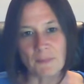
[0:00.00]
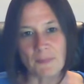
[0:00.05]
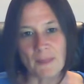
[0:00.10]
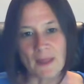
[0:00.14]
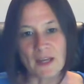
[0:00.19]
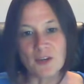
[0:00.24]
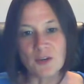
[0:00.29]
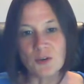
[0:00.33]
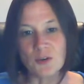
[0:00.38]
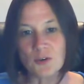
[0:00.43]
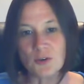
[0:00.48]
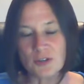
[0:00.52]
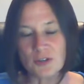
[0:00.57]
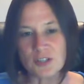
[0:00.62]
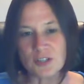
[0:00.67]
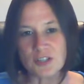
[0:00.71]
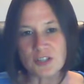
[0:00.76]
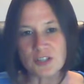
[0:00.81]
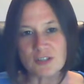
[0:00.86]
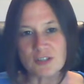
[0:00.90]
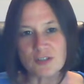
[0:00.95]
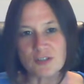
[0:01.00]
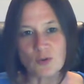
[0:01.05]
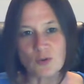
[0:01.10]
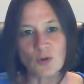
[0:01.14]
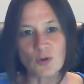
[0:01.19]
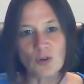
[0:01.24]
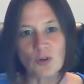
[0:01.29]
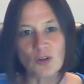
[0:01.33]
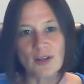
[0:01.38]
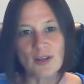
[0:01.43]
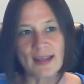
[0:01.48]
new Christian
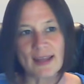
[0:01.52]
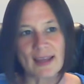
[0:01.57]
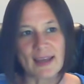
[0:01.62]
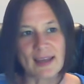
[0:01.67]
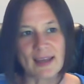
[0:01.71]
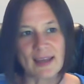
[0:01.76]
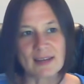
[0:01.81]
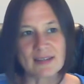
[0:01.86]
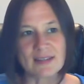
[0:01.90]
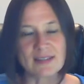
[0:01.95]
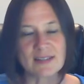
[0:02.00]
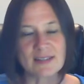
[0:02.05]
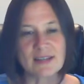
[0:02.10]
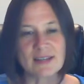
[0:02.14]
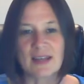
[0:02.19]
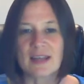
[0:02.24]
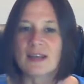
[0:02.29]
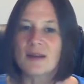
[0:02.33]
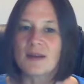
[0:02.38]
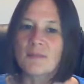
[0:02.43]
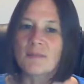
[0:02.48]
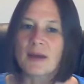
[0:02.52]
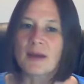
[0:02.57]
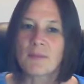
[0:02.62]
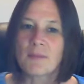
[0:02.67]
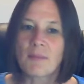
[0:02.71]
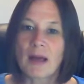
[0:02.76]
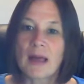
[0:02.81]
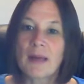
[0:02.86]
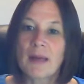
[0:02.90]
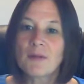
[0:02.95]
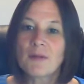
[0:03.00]
school. And in my
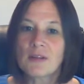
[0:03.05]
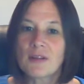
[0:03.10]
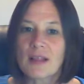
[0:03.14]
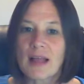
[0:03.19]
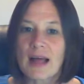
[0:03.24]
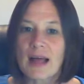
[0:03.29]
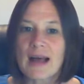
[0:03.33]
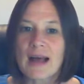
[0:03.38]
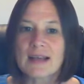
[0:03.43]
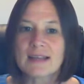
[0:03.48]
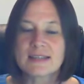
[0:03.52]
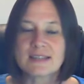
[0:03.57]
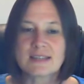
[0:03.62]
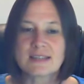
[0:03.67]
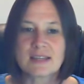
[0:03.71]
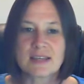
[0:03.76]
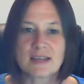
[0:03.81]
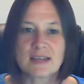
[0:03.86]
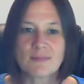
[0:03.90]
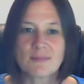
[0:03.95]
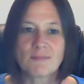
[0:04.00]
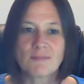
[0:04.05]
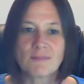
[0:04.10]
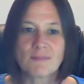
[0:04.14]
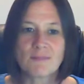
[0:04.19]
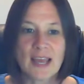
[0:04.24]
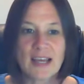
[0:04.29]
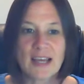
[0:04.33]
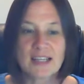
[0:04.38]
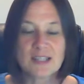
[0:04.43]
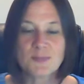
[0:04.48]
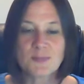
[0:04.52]
Bible class, the
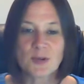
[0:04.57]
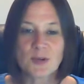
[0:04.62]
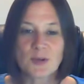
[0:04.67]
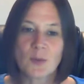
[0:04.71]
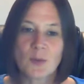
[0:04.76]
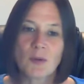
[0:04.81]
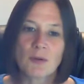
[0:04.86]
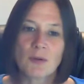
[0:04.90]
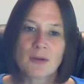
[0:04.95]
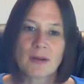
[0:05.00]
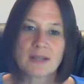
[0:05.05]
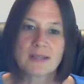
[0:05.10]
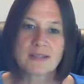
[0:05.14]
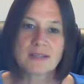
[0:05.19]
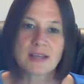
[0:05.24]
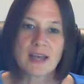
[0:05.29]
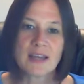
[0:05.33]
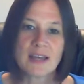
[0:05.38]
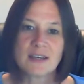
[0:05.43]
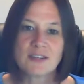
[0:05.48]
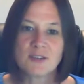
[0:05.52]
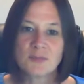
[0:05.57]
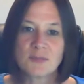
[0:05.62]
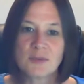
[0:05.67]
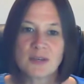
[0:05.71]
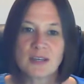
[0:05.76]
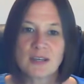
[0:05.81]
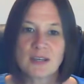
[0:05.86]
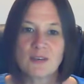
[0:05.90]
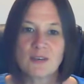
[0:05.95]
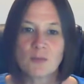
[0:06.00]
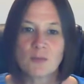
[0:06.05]
textbook we were assigned to
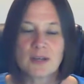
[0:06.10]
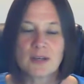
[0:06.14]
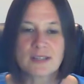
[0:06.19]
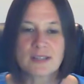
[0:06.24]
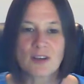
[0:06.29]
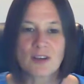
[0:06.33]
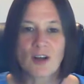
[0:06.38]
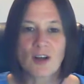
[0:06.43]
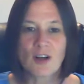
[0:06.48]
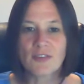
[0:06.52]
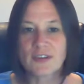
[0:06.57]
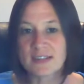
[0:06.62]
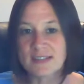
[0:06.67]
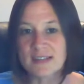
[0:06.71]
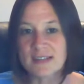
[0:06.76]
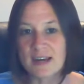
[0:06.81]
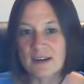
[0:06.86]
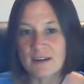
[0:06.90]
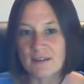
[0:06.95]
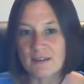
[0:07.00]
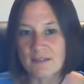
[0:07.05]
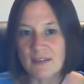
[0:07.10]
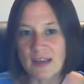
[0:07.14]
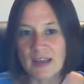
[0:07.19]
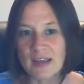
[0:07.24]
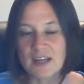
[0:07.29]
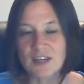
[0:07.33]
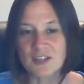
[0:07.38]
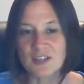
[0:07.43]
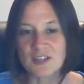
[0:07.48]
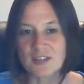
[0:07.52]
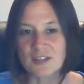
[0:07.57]
read was called The Desire of
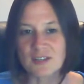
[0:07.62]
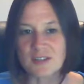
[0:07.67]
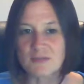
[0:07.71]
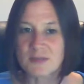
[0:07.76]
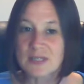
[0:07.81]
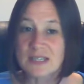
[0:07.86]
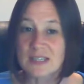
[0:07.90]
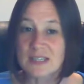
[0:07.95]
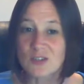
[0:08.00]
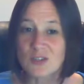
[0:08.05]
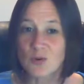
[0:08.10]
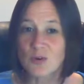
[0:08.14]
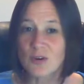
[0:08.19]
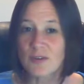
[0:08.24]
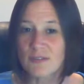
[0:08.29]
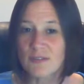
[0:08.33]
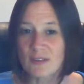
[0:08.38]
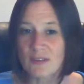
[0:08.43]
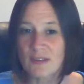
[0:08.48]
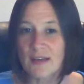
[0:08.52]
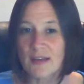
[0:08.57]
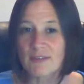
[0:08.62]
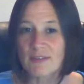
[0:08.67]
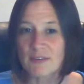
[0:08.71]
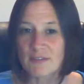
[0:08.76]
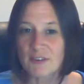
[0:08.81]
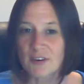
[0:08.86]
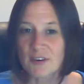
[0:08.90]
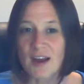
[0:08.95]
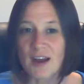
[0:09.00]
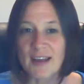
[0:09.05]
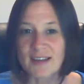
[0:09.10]
Ages. It's the story of the life
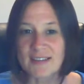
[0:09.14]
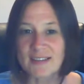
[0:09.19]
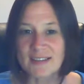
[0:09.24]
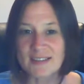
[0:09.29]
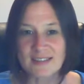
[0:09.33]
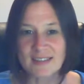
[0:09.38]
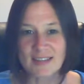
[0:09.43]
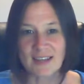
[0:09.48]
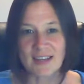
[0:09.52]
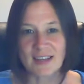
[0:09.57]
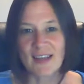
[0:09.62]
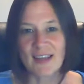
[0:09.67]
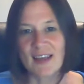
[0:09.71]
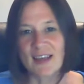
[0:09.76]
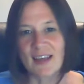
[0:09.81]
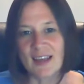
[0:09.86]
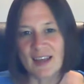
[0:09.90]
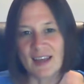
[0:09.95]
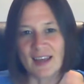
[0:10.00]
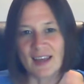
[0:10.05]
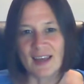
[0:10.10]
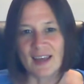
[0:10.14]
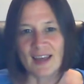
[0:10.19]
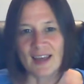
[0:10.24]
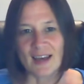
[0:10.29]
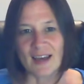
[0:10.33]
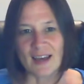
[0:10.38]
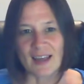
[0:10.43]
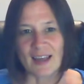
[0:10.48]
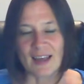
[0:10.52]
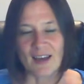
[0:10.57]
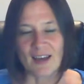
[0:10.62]
of Christ.
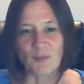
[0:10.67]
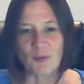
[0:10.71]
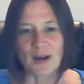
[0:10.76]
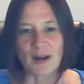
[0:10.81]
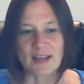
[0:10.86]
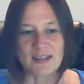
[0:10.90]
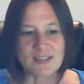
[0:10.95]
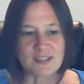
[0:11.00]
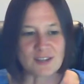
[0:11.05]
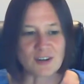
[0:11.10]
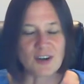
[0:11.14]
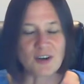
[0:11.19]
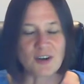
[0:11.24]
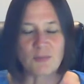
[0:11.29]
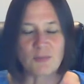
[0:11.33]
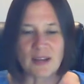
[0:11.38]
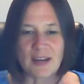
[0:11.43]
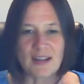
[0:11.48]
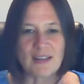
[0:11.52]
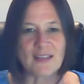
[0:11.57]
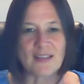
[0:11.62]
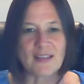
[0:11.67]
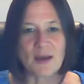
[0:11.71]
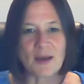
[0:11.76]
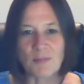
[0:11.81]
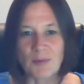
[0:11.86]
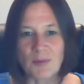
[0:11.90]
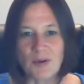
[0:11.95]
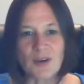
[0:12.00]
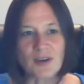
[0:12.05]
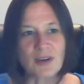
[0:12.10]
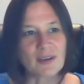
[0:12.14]
And when I started reading that
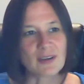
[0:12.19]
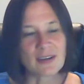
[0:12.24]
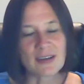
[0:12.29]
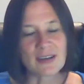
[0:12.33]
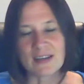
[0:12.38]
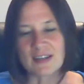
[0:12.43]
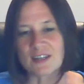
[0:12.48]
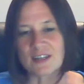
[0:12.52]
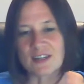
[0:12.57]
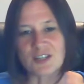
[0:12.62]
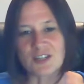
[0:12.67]
book, it